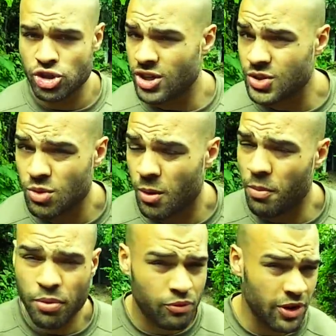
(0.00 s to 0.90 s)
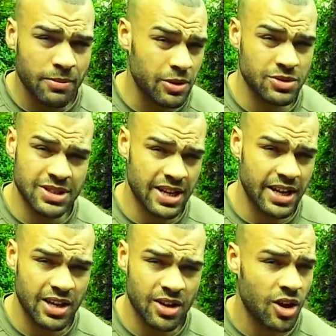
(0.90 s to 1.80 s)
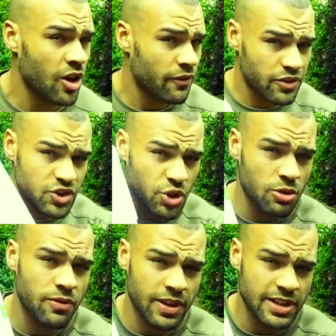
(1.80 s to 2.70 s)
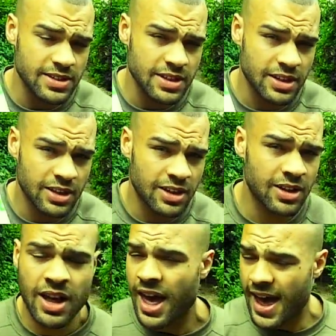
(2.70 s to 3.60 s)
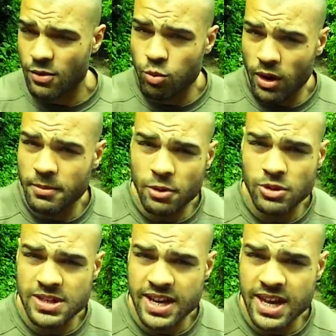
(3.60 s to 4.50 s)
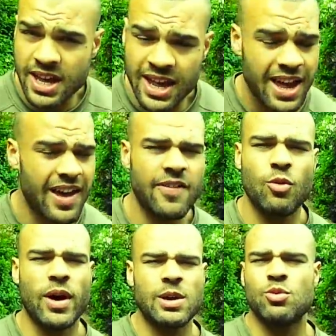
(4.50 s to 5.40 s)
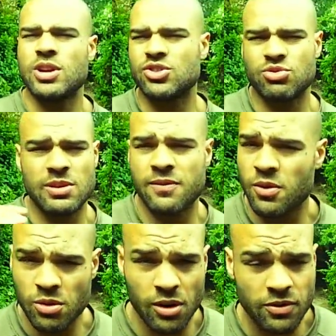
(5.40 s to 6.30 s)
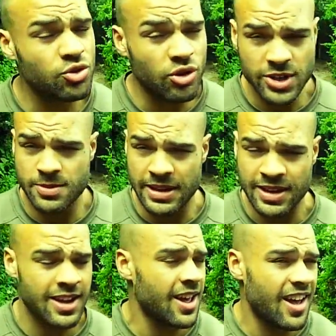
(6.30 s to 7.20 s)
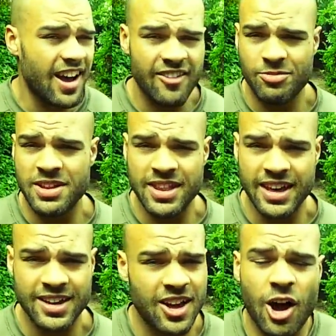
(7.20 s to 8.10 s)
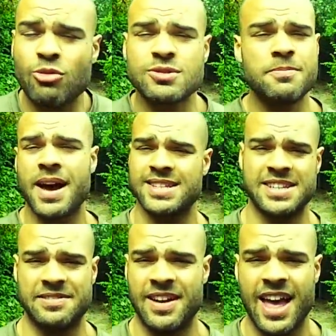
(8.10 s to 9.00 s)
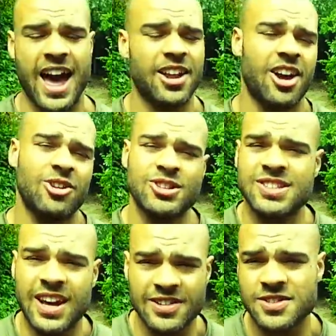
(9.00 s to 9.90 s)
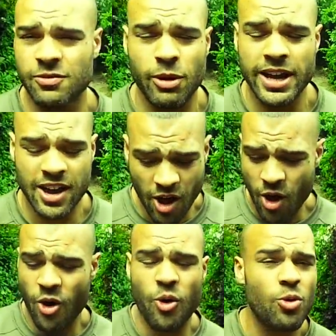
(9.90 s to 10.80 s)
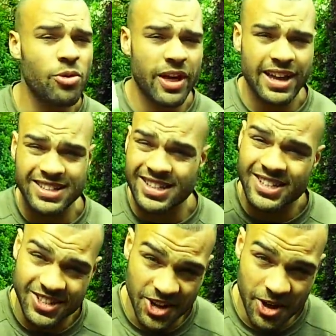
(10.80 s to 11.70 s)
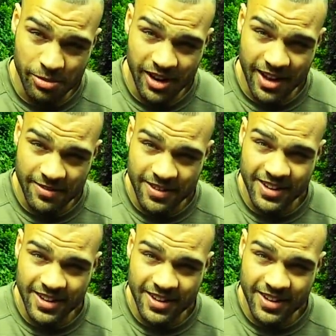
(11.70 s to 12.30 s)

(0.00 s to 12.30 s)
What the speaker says: Just swap 3 meals a day for 2 of these and 1 meal a day, and the weight will literally fall off. Trust me, I've been there. I was massive and I lost tons of weight, all thanks to Herbalife.